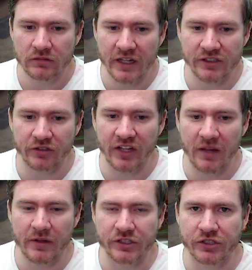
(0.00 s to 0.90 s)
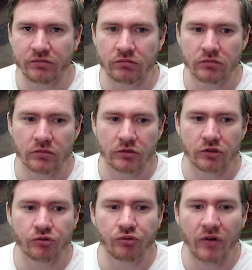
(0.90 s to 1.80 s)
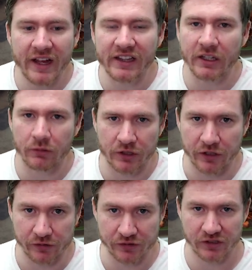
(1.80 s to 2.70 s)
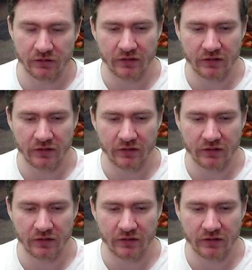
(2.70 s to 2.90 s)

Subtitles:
has their damage greatly reduced.